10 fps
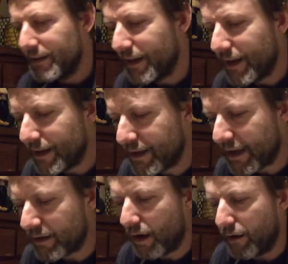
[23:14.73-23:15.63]
And he
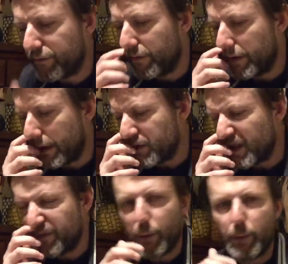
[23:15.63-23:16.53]
kicked off. And that was in
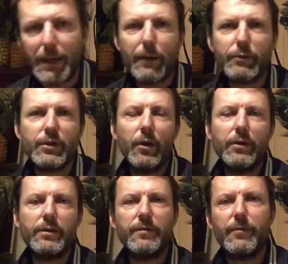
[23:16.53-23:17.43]
the film The
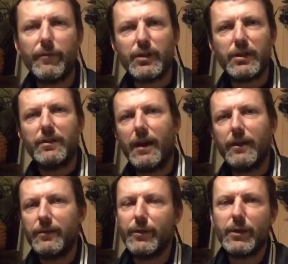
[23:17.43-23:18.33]
Outsiders. Have you ever seen
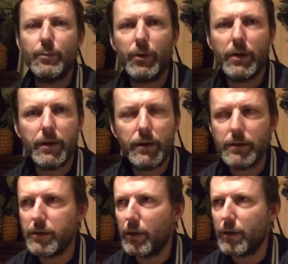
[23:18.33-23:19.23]
that? It's fucking brilliant.
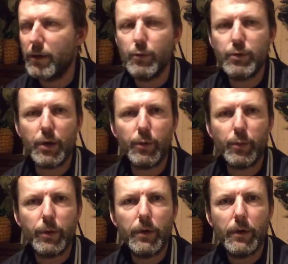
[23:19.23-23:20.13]
It's like a who's
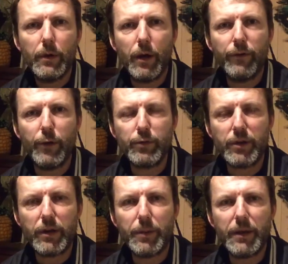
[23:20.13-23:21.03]
who of who's
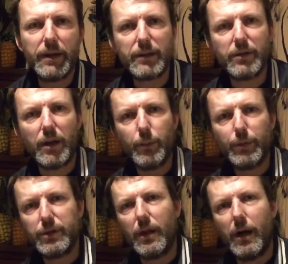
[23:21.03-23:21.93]
going to be a next
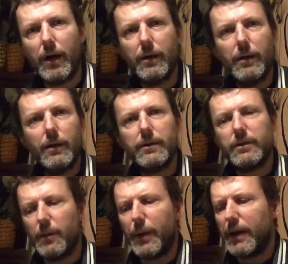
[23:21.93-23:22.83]
Hollywood star. It's
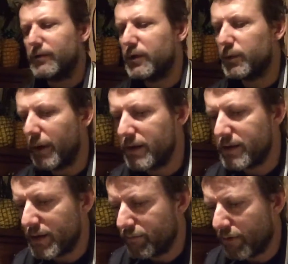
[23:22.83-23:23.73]
got Patrick Swayze
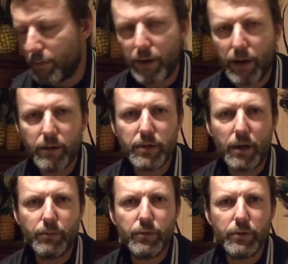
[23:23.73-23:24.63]
in it, Rob Lowe,
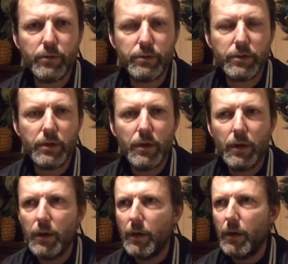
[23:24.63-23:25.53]
Tom Cruise.
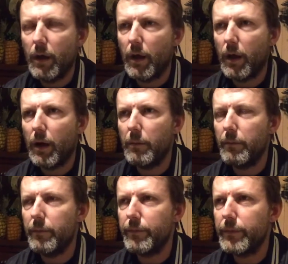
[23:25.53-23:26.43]
Who's
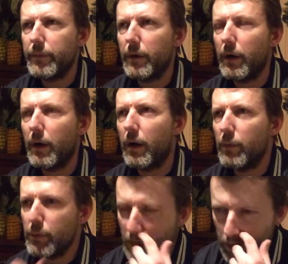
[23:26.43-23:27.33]

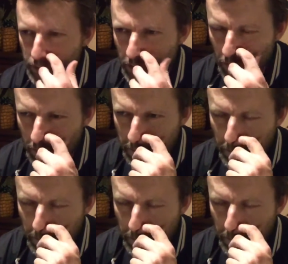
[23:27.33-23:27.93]
that other guy?